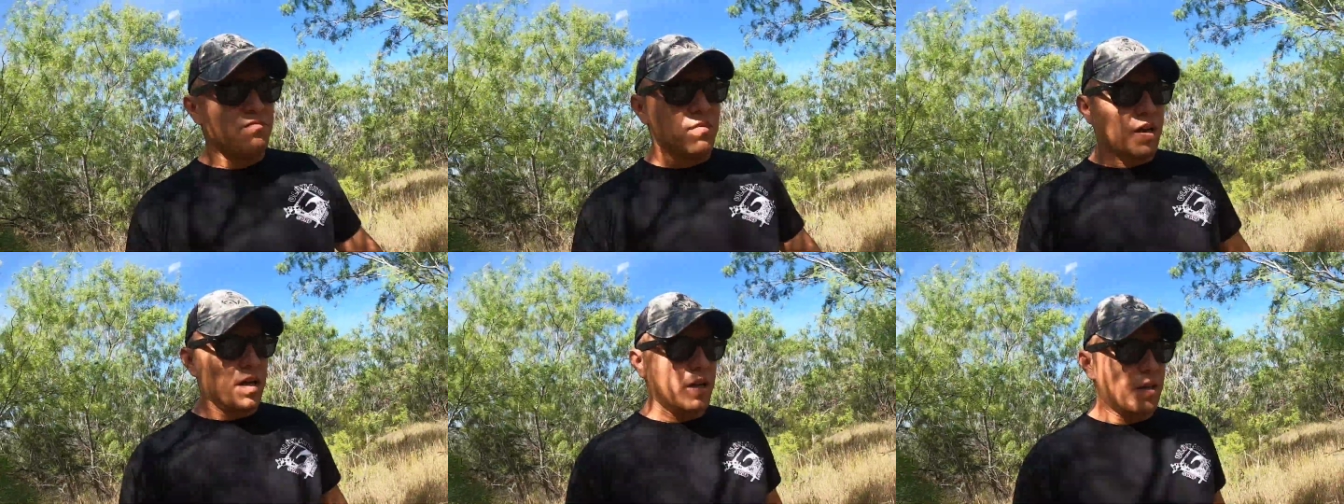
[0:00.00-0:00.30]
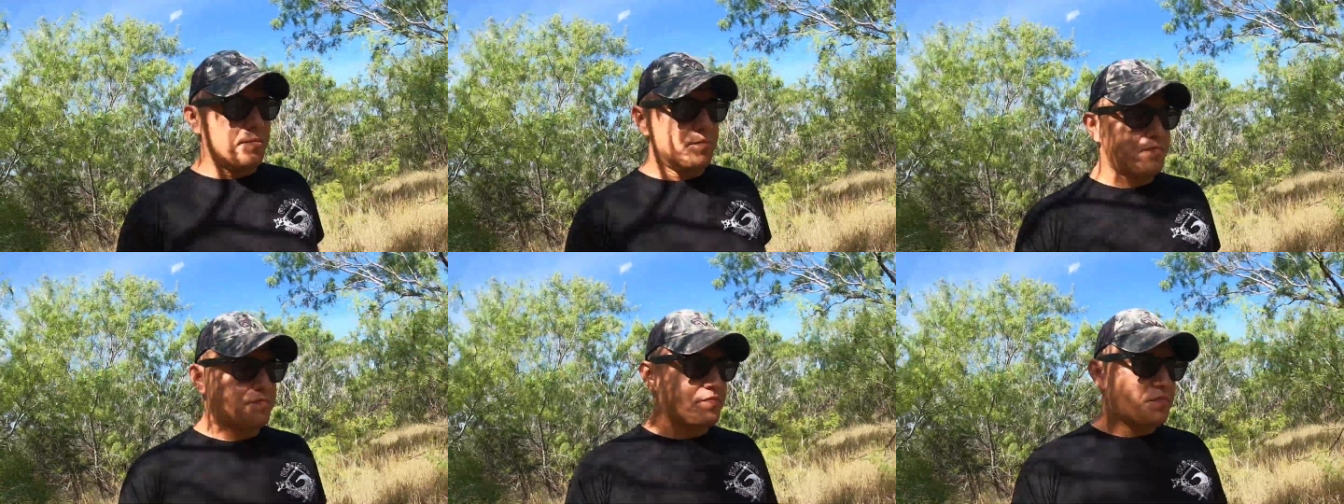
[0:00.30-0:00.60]

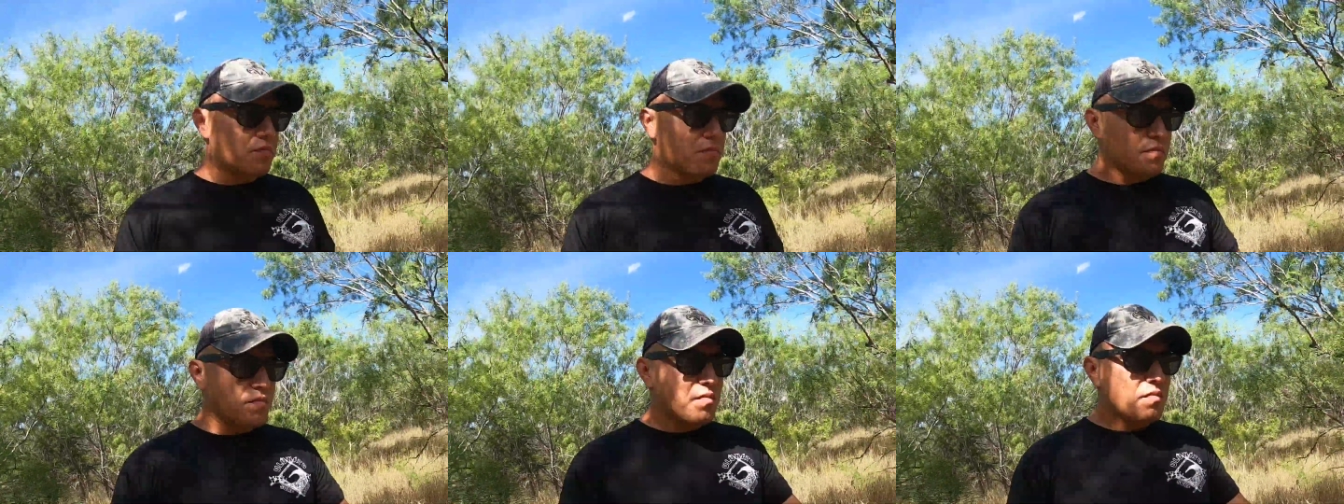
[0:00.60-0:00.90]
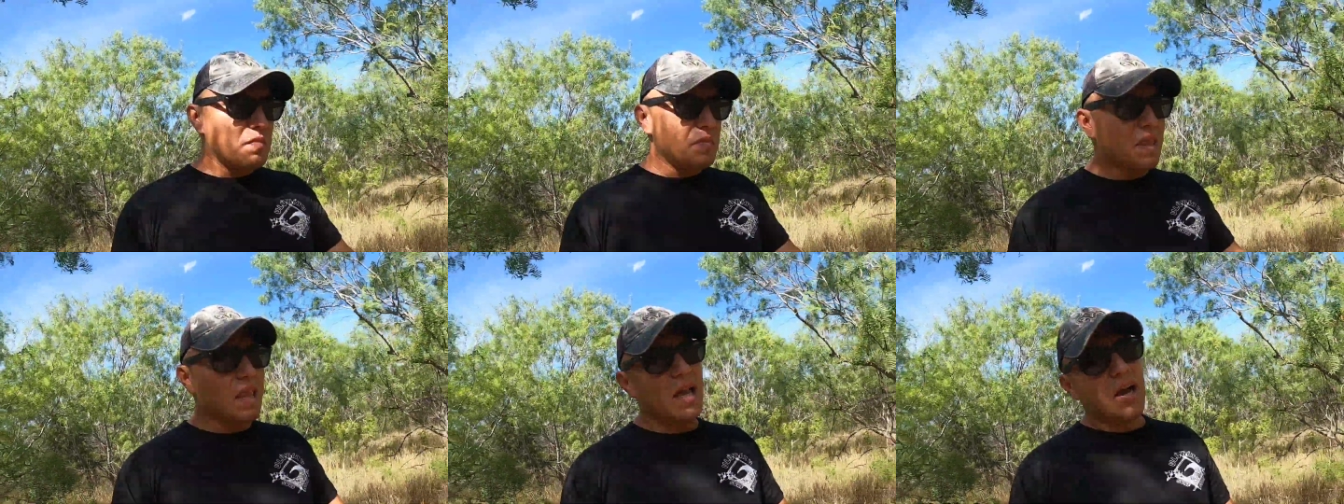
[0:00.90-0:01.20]
Um,
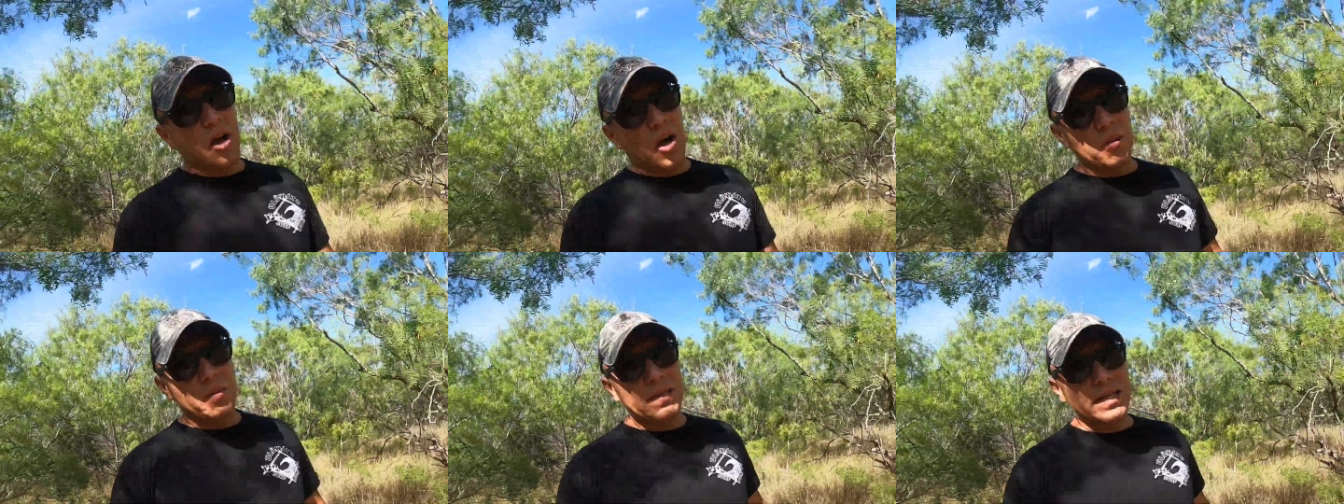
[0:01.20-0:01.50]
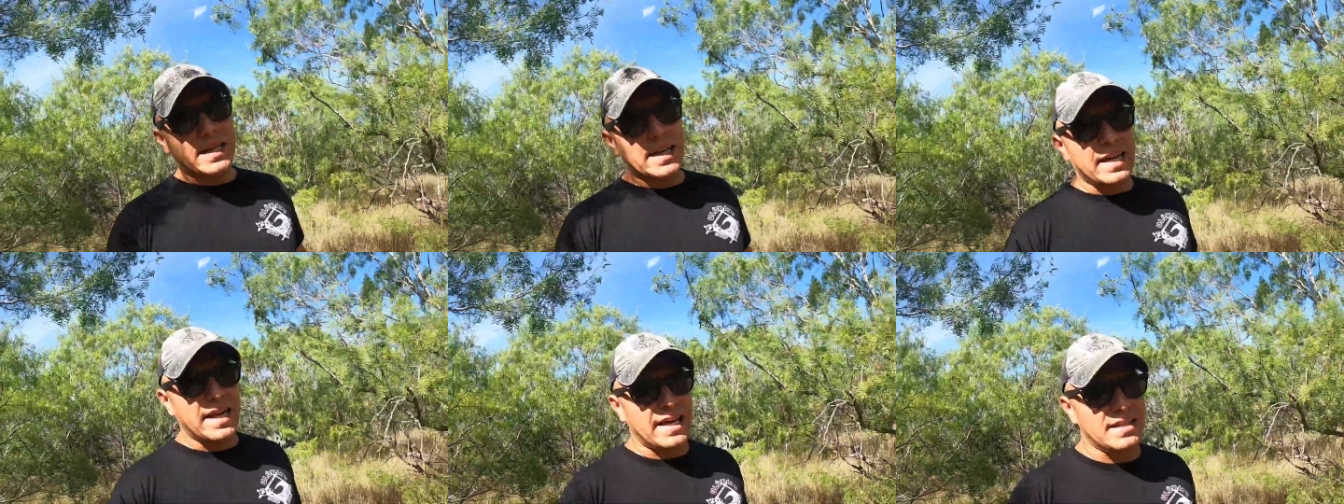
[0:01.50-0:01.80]
I hope
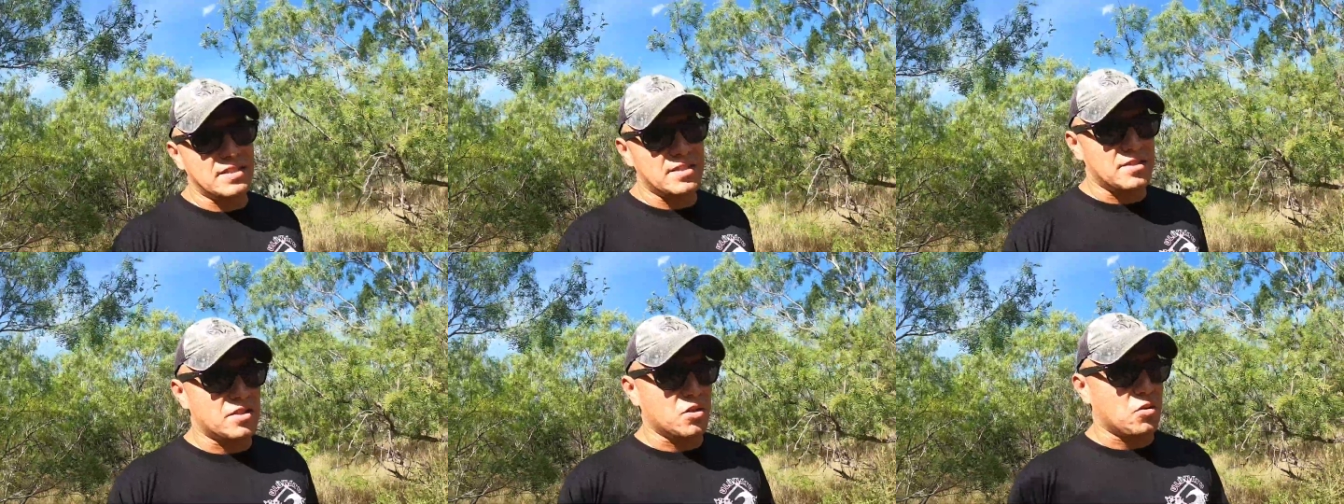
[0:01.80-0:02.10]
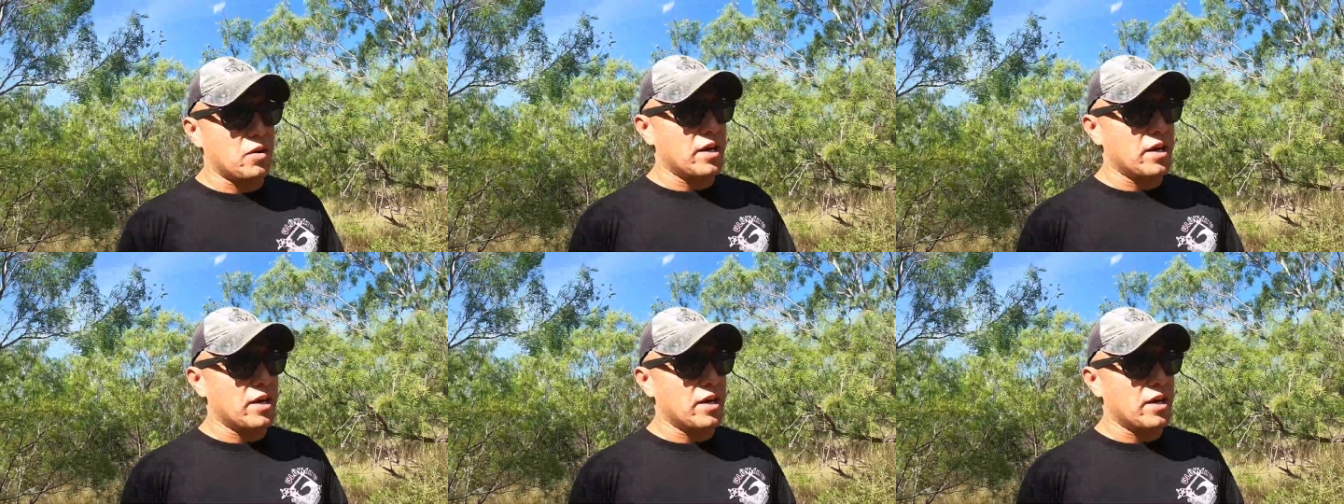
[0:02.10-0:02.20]
that kind of answers the